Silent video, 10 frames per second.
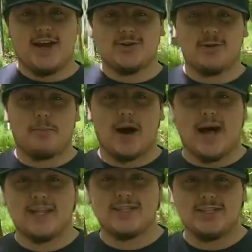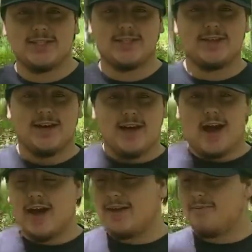anthropologist.
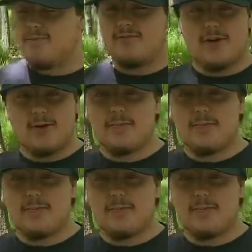I am very